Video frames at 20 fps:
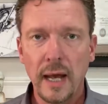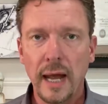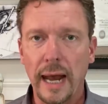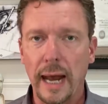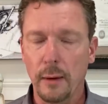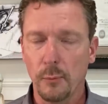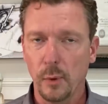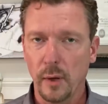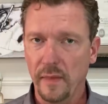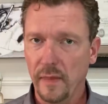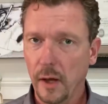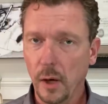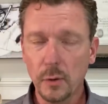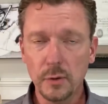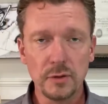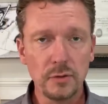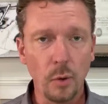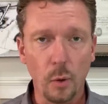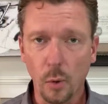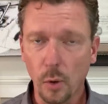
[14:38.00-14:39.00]
And when
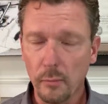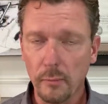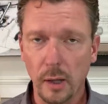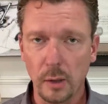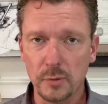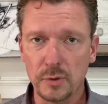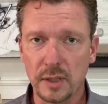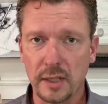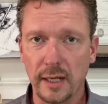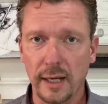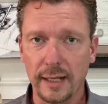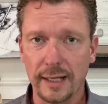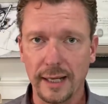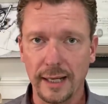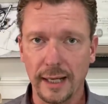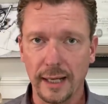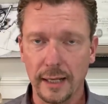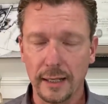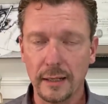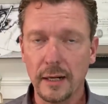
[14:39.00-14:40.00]
those hormones kick
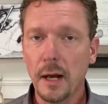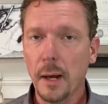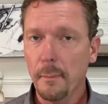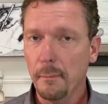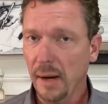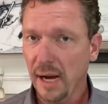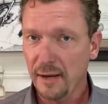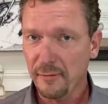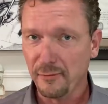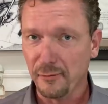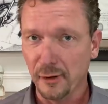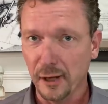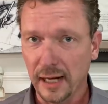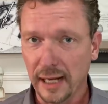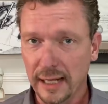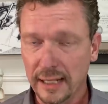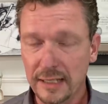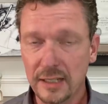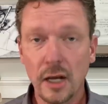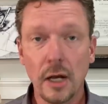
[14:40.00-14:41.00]
in, my
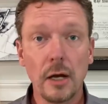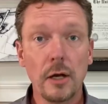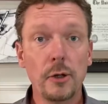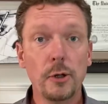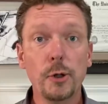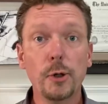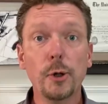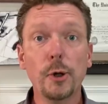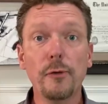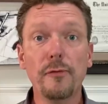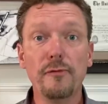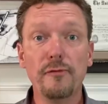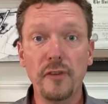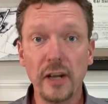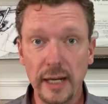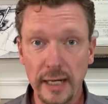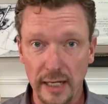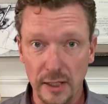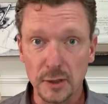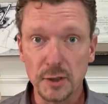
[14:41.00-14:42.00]
friend, you're
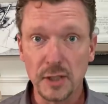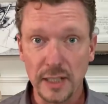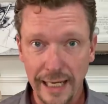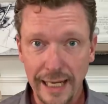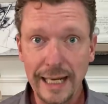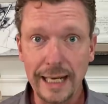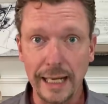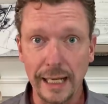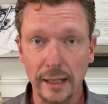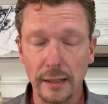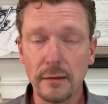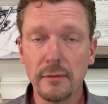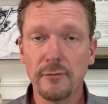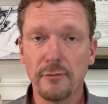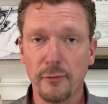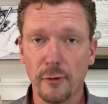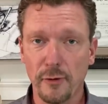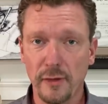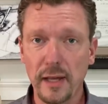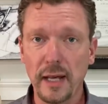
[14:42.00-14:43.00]
finished eating
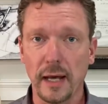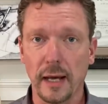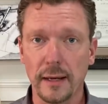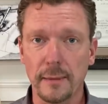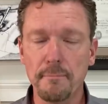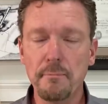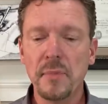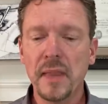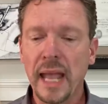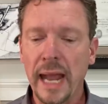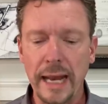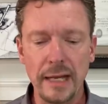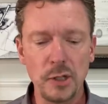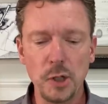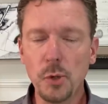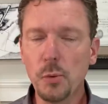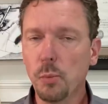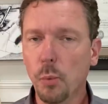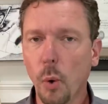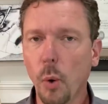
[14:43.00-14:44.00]
for then. And
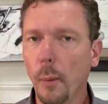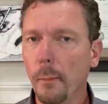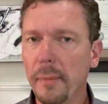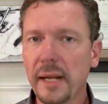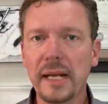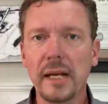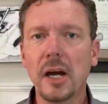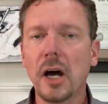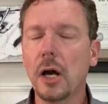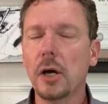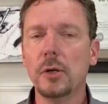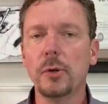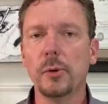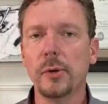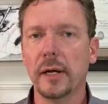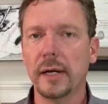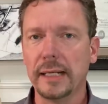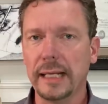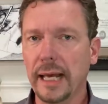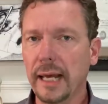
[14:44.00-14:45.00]
you won't be
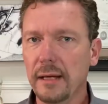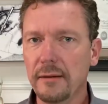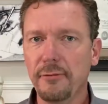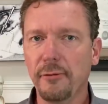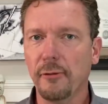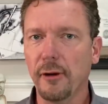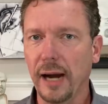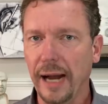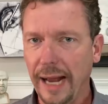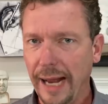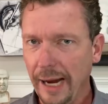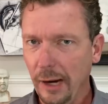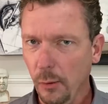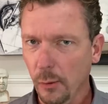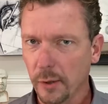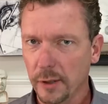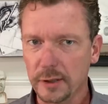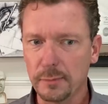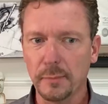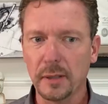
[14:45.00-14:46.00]
hungry again for
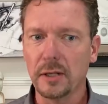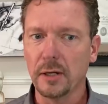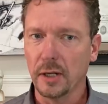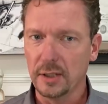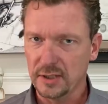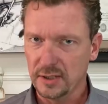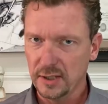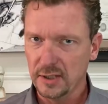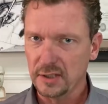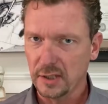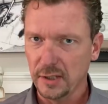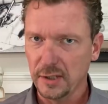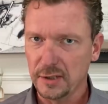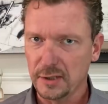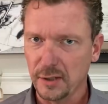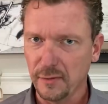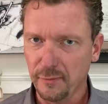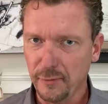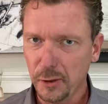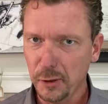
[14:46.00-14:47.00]
hours, because this
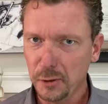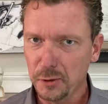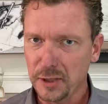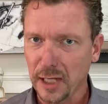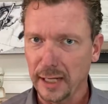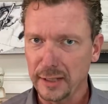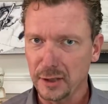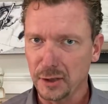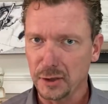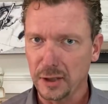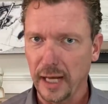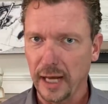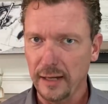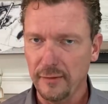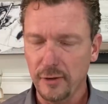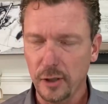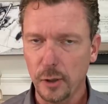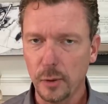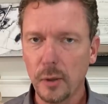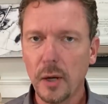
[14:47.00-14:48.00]
list of foods I just
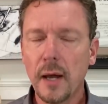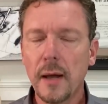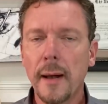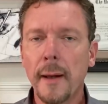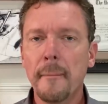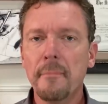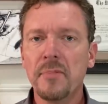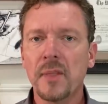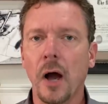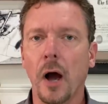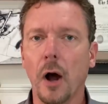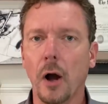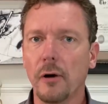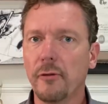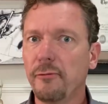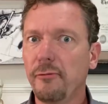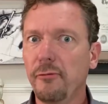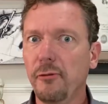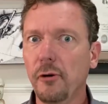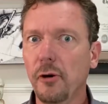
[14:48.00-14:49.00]
gave you are
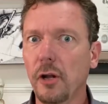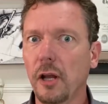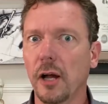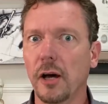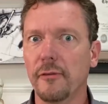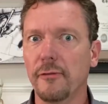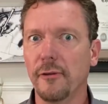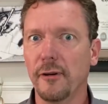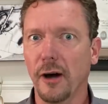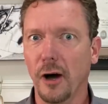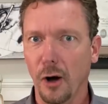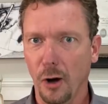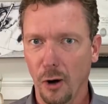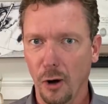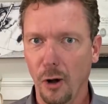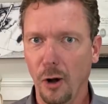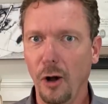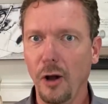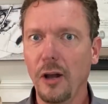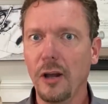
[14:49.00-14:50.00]
full of
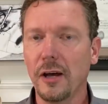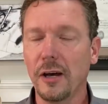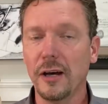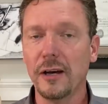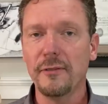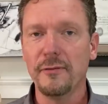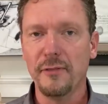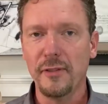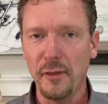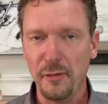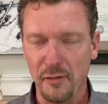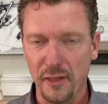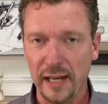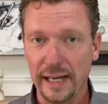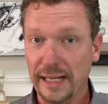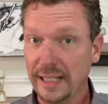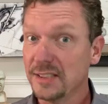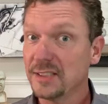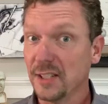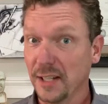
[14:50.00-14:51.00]
all of the
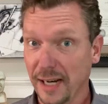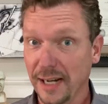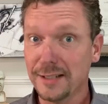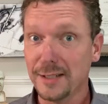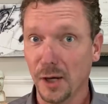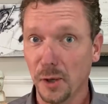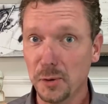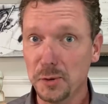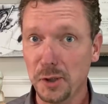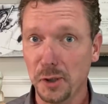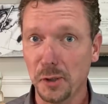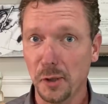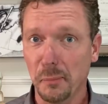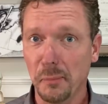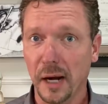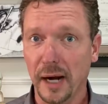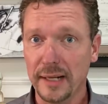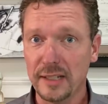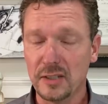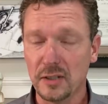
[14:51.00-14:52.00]
things that I told you your
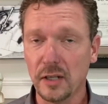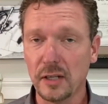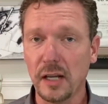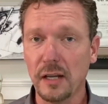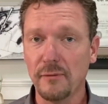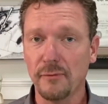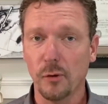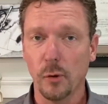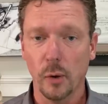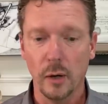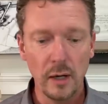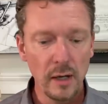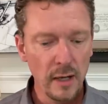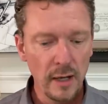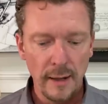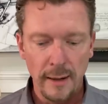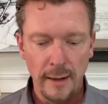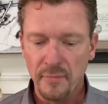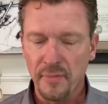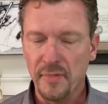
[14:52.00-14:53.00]
body's looking for.
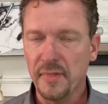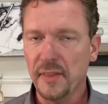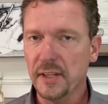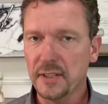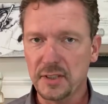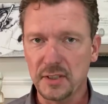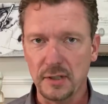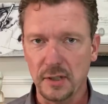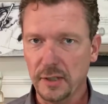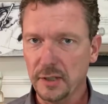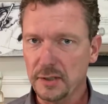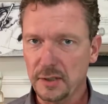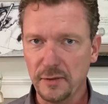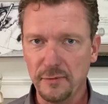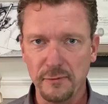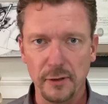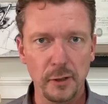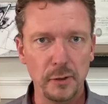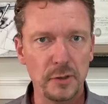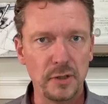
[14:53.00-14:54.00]
This list
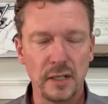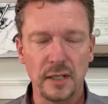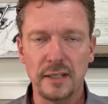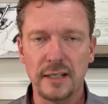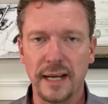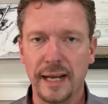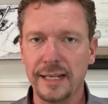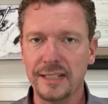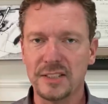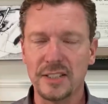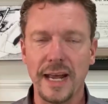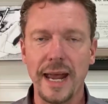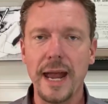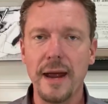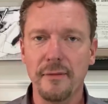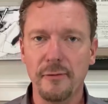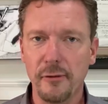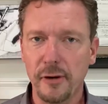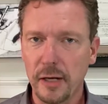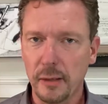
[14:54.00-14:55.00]
of foods contains
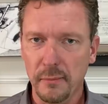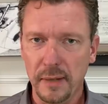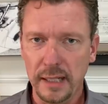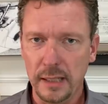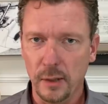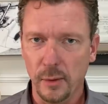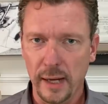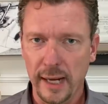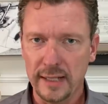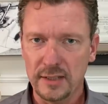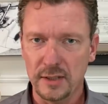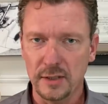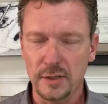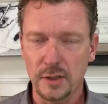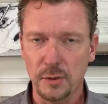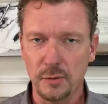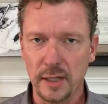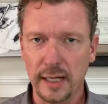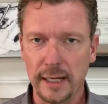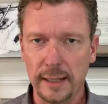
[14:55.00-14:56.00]
every amino acid
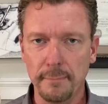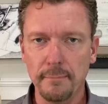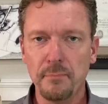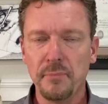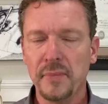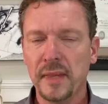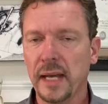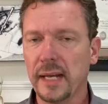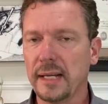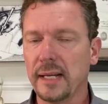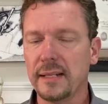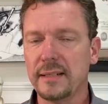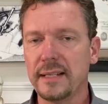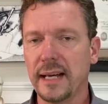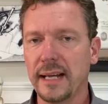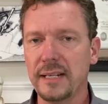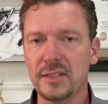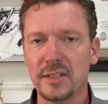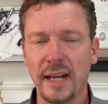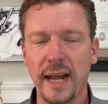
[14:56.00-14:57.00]
you need. It
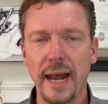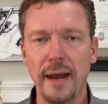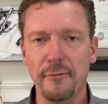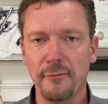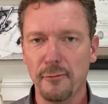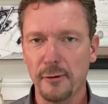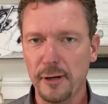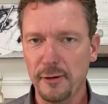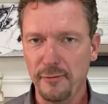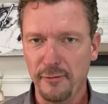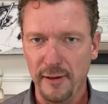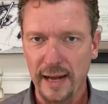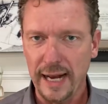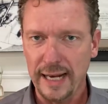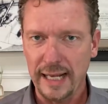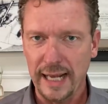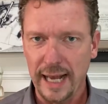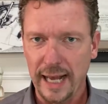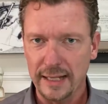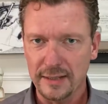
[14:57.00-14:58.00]
contains every
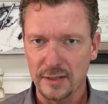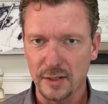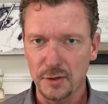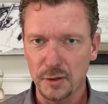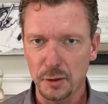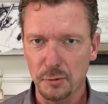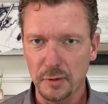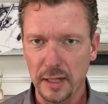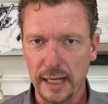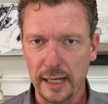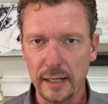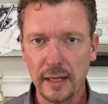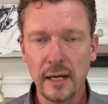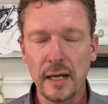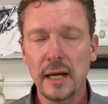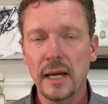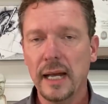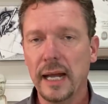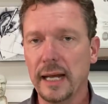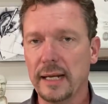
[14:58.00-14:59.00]
fatty acid you need.
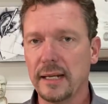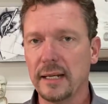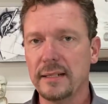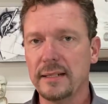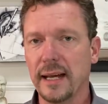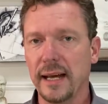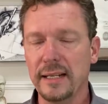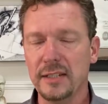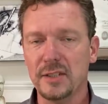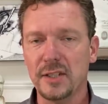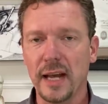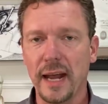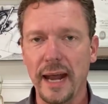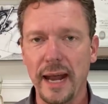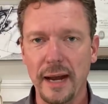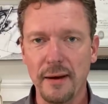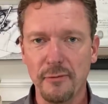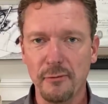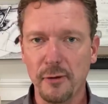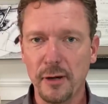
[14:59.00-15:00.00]
It contains
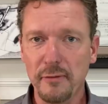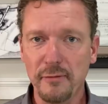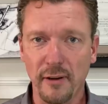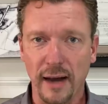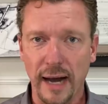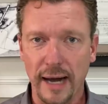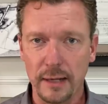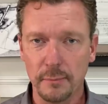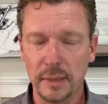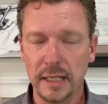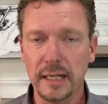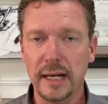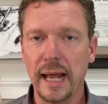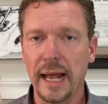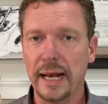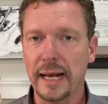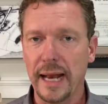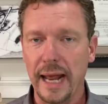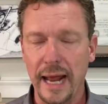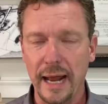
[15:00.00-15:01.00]
every vitamin
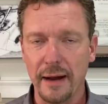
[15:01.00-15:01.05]
and